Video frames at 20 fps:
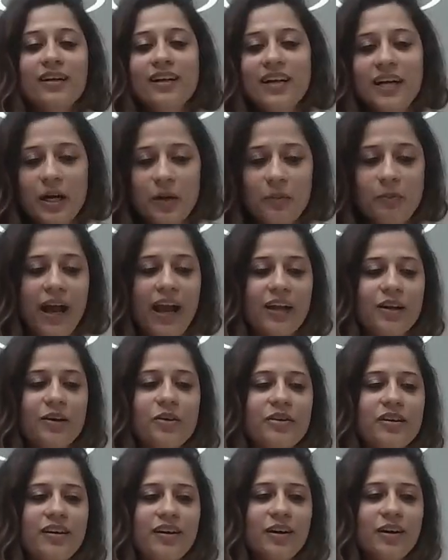a
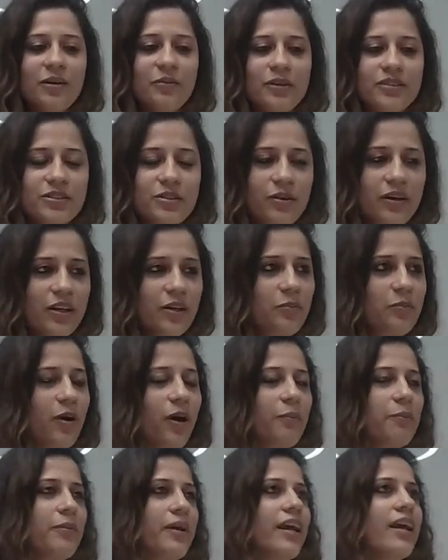Bangalore girl was going to
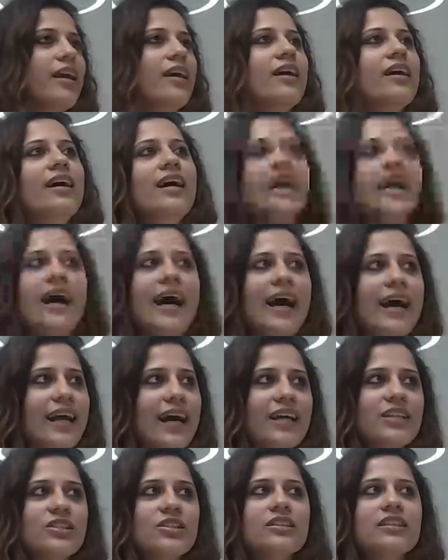Bombay. And
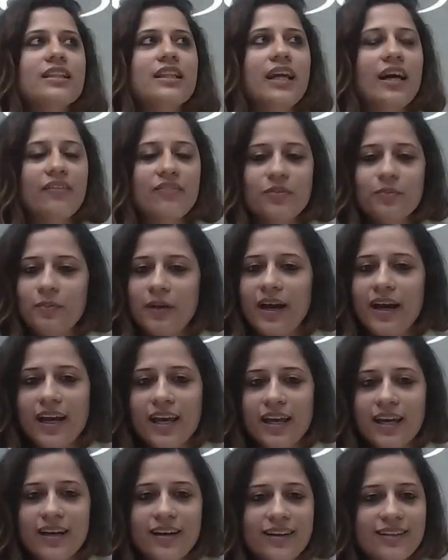I just loved
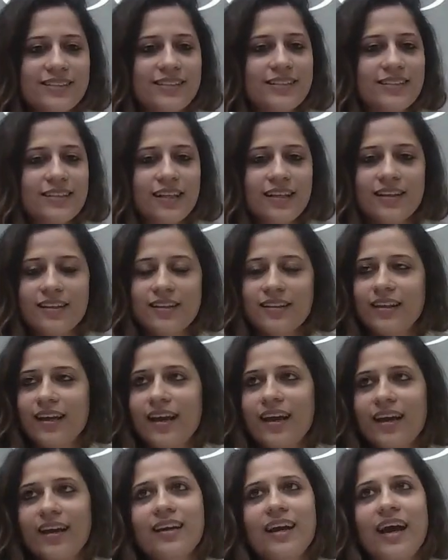my stint
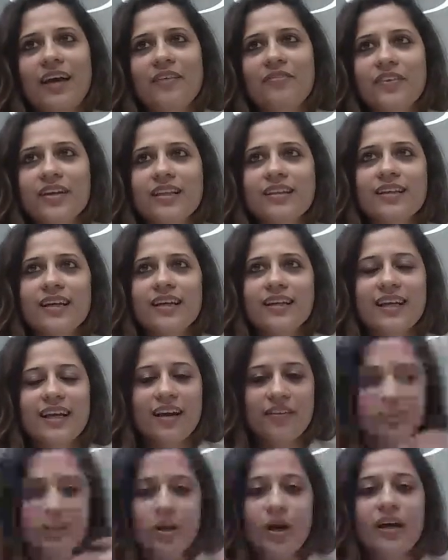there. I feel that they have
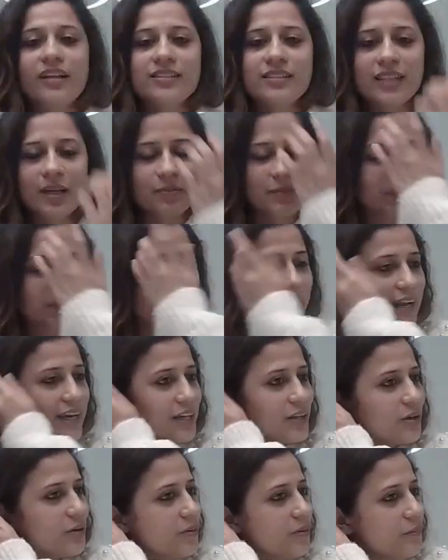a concept in
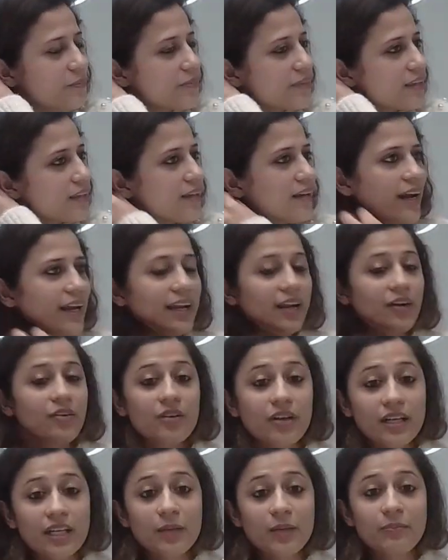Marico. And I
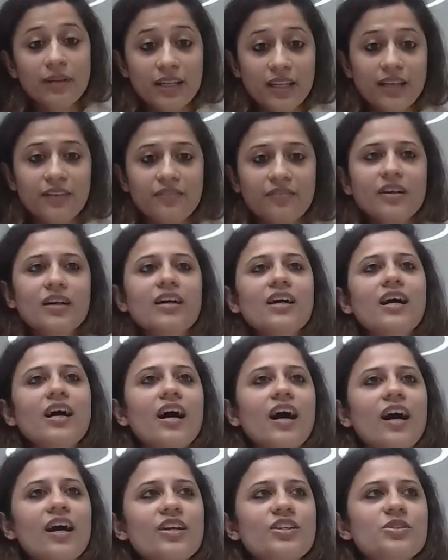really believe
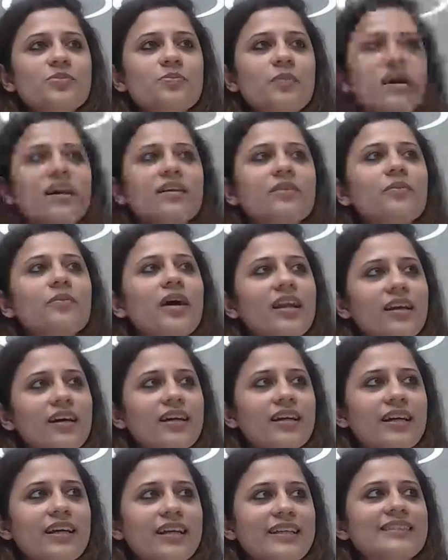Harsh Mariwala
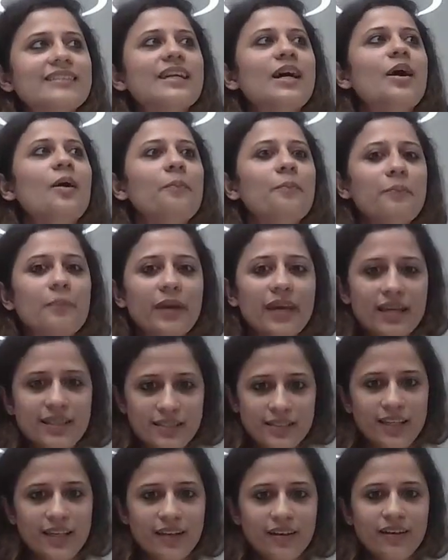is
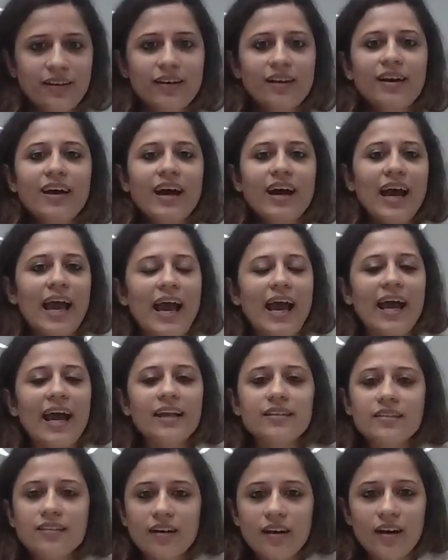amazing at
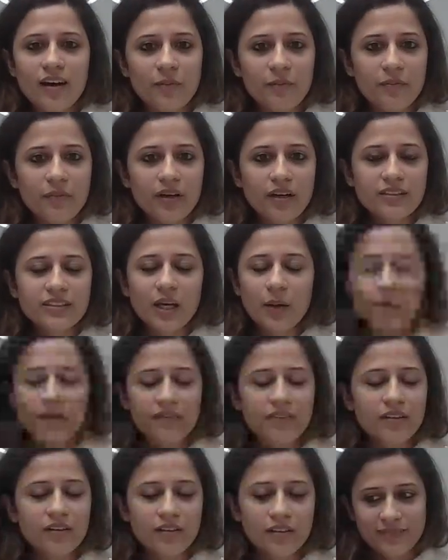some of
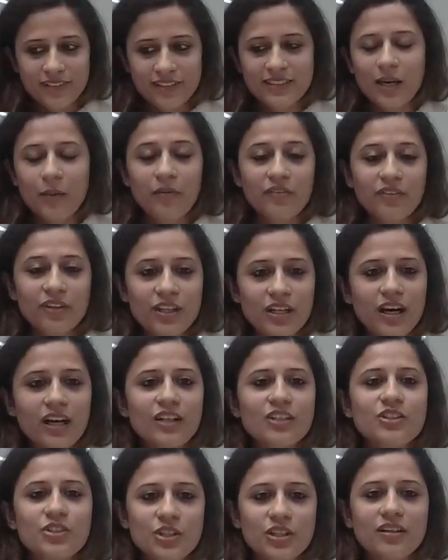the
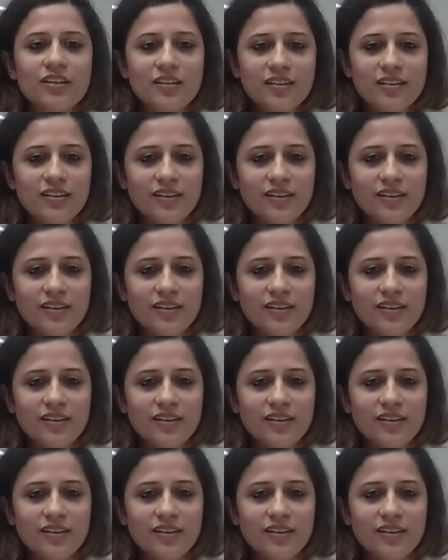culture,